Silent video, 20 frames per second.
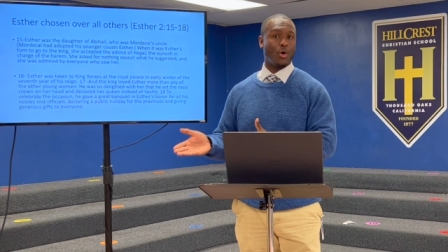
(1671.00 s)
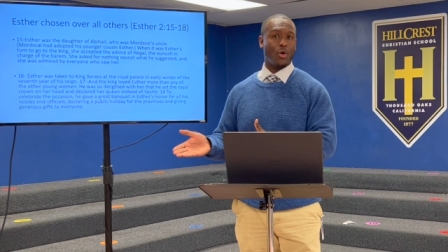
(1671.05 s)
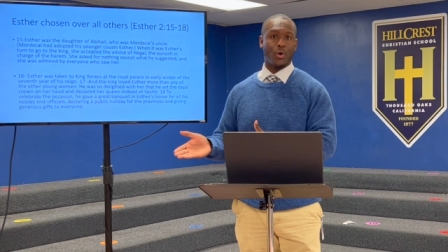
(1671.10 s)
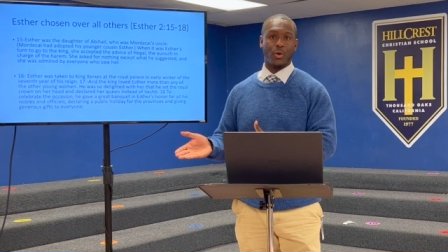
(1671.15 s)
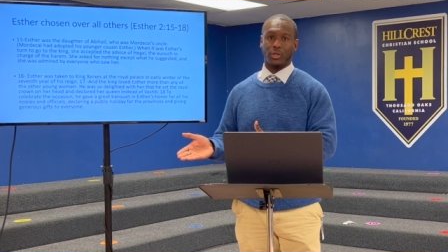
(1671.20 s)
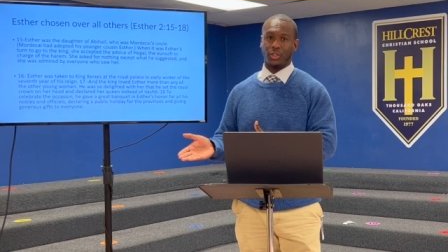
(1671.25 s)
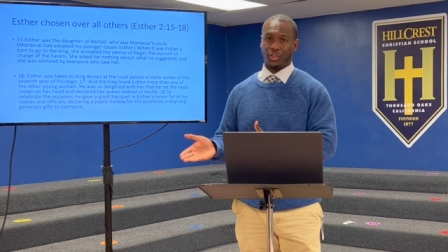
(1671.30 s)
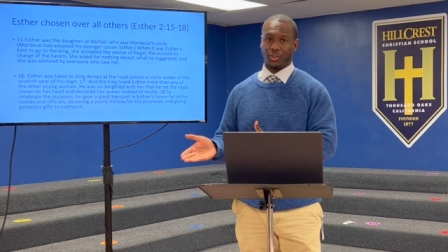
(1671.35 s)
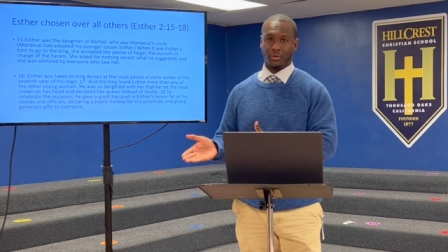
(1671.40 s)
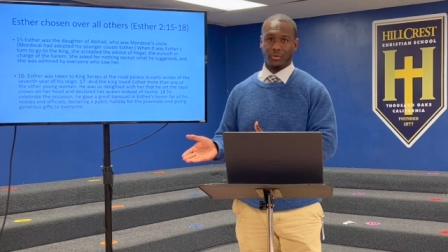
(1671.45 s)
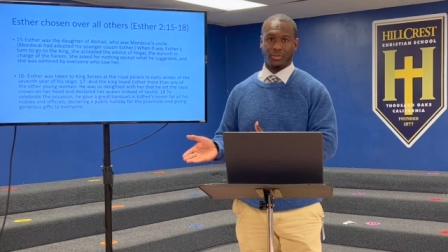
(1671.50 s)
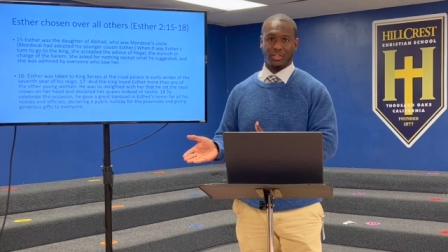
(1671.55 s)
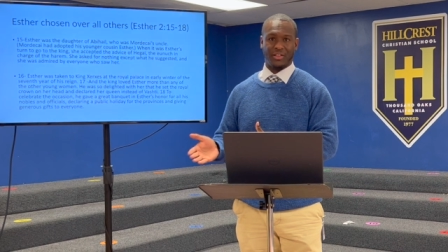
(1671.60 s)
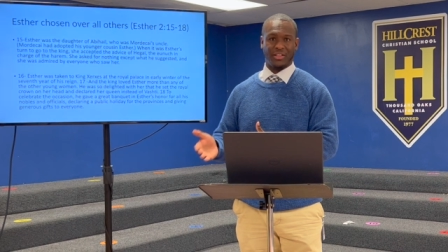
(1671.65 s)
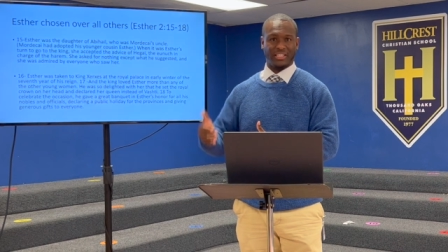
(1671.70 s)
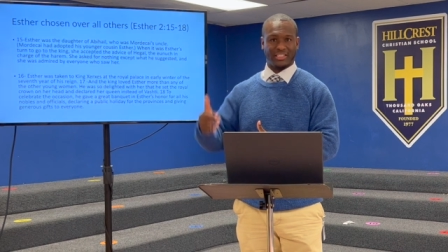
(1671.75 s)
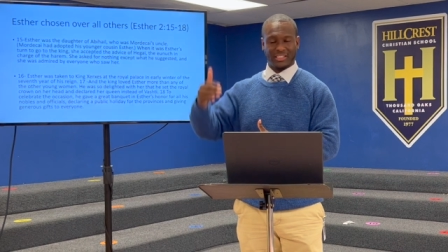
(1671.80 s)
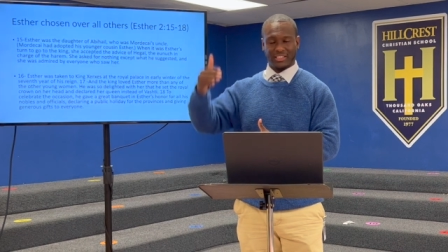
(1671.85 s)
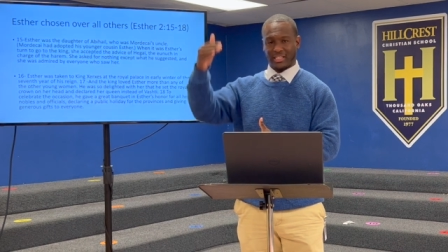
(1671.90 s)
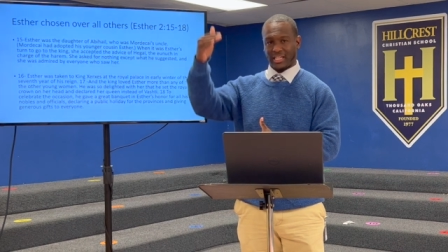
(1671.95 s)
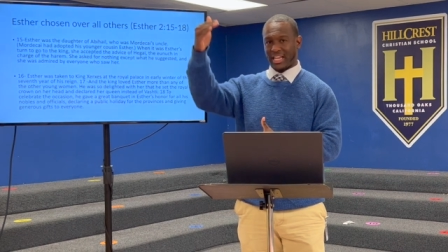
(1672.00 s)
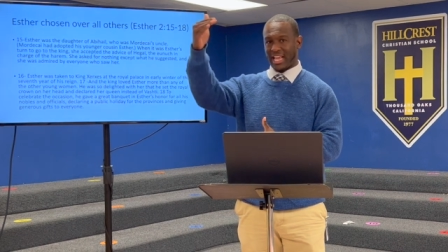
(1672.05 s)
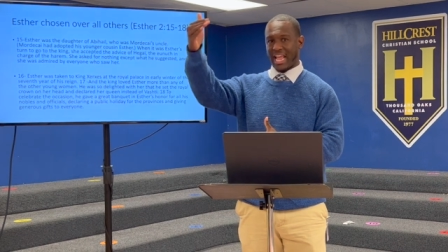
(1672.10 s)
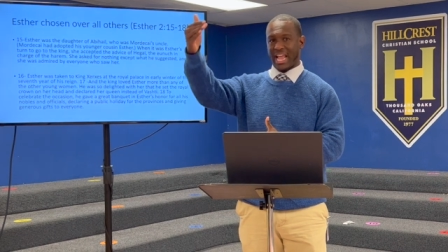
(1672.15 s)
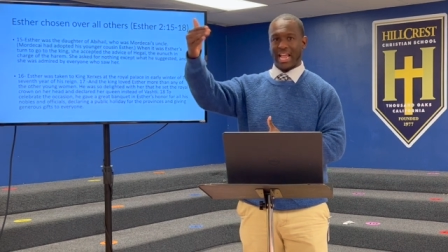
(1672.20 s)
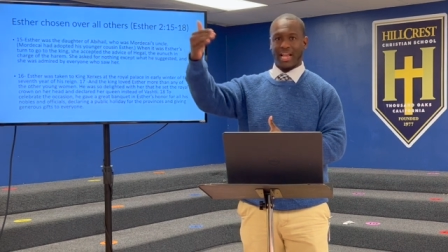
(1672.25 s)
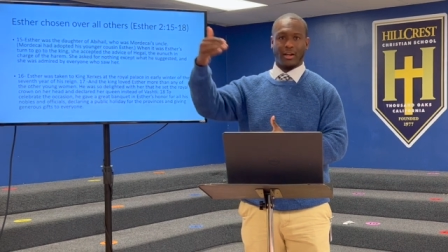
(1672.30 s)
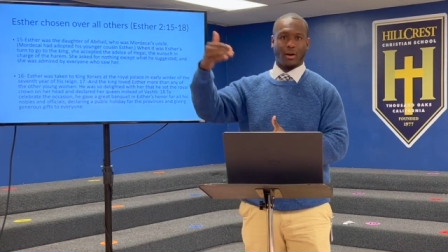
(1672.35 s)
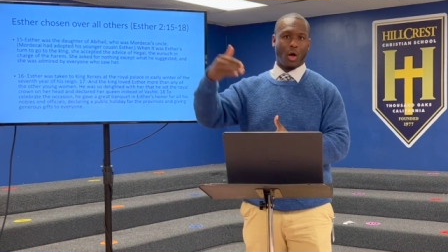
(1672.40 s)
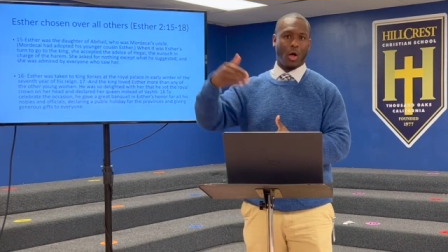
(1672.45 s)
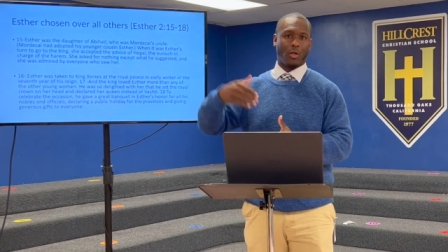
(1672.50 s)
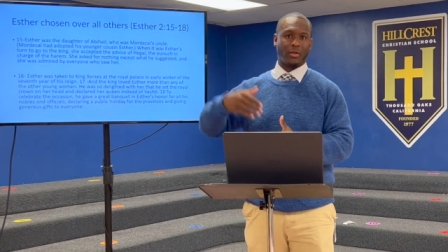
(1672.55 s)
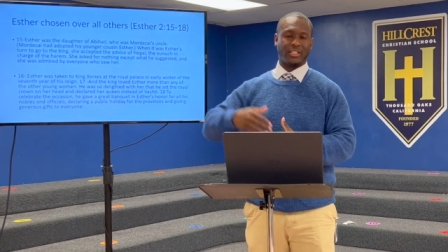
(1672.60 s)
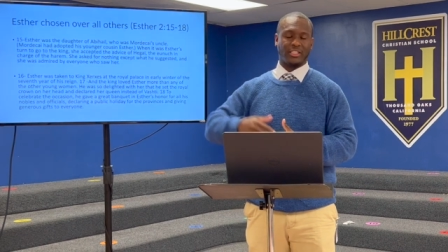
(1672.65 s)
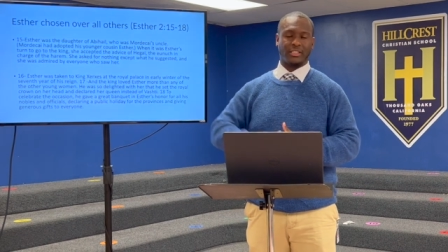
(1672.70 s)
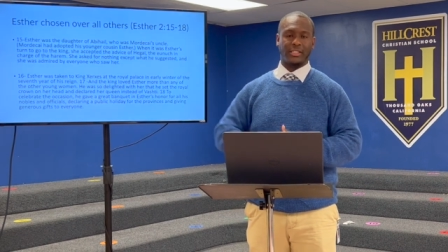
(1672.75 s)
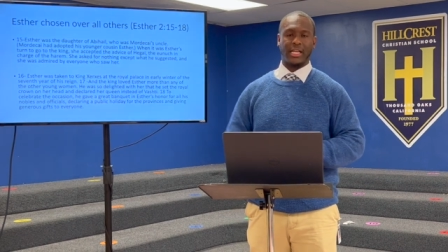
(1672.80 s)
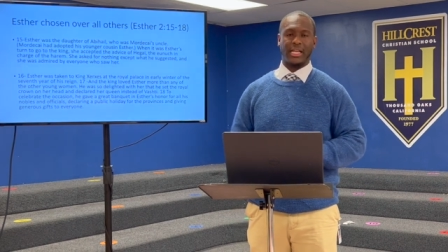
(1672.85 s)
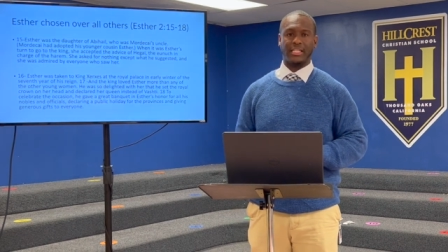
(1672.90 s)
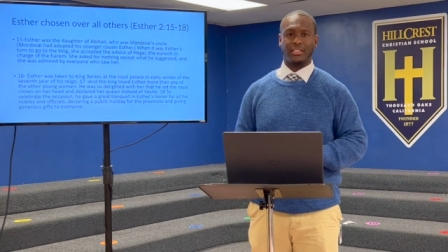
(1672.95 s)
you are Jews." And this is the king and all
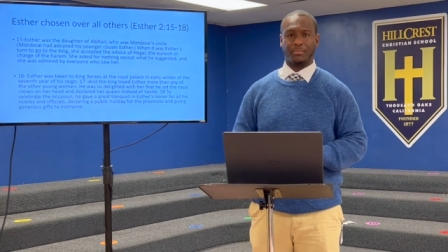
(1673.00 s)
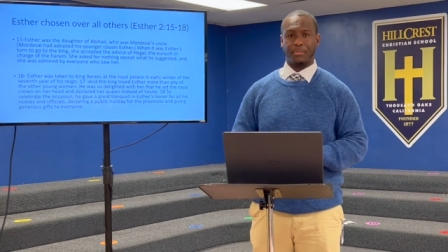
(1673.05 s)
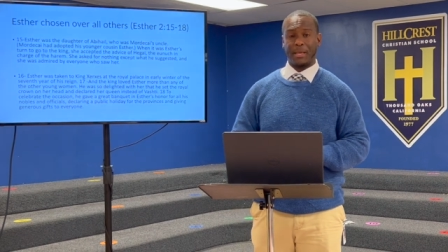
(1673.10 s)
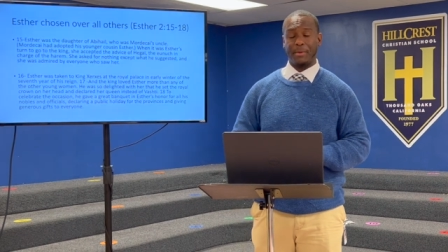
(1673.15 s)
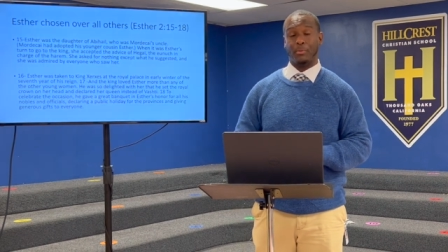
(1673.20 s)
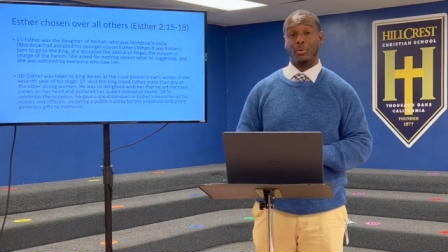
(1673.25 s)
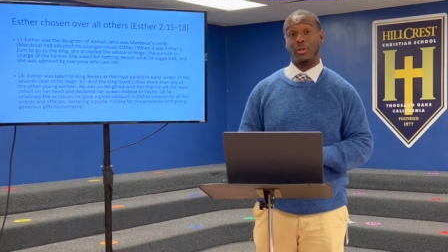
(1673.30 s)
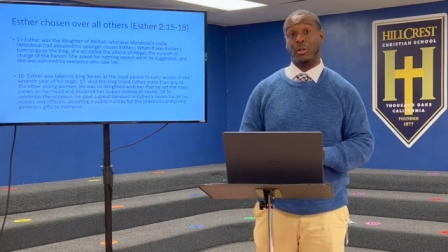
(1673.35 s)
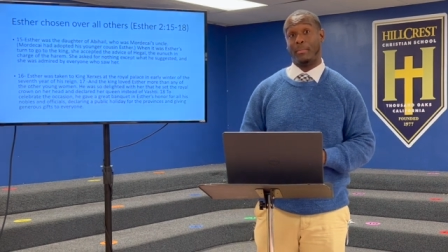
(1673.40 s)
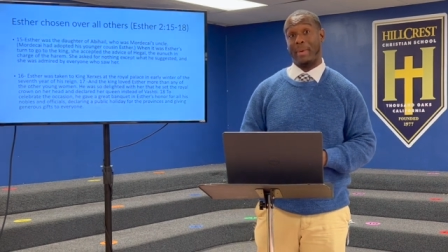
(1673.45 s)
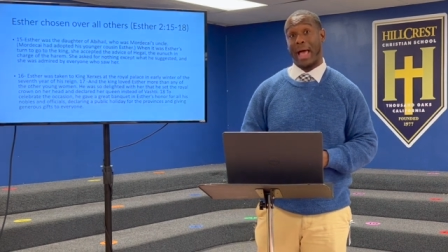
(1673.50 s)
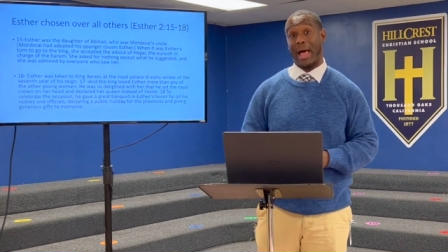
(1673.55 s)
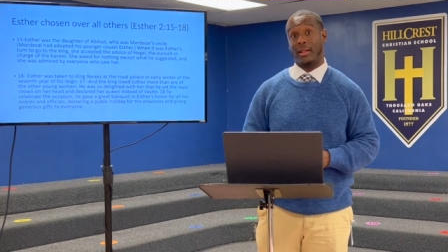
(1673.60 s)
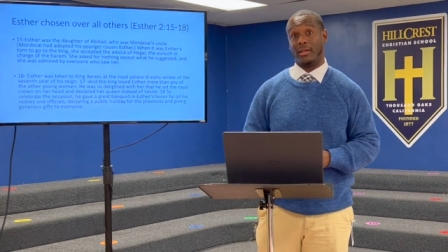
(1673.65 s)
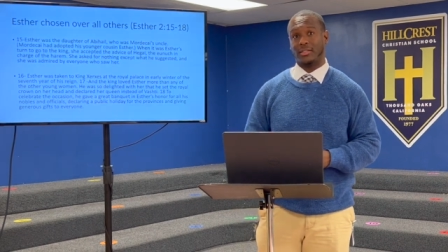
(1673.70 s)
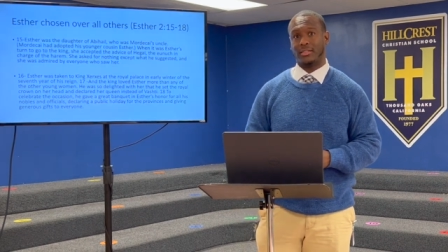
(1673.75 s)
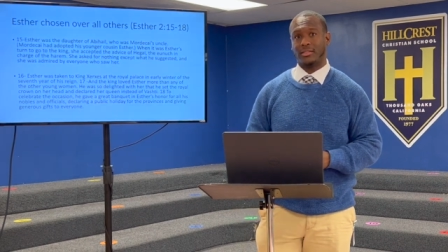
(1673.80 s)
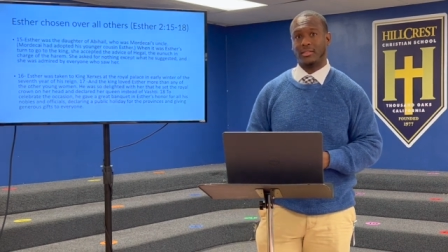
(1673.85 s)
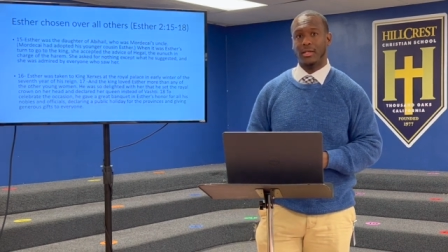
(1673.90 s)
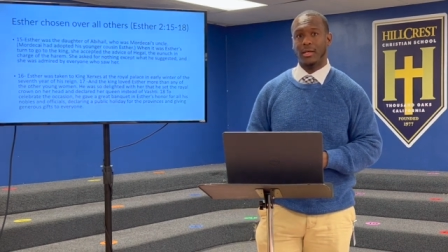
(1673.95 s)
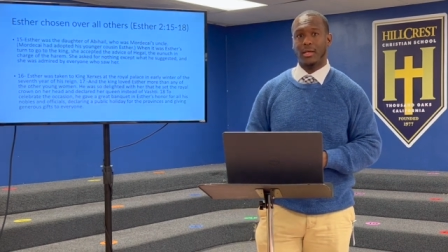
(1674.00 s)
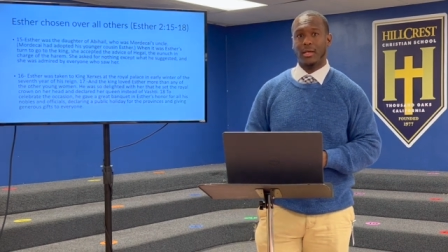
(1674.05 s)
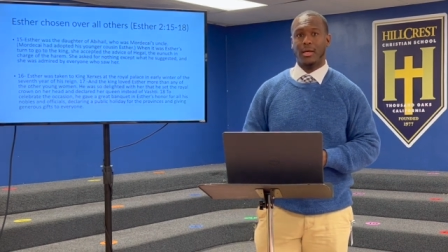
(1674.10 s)
his his people in the palace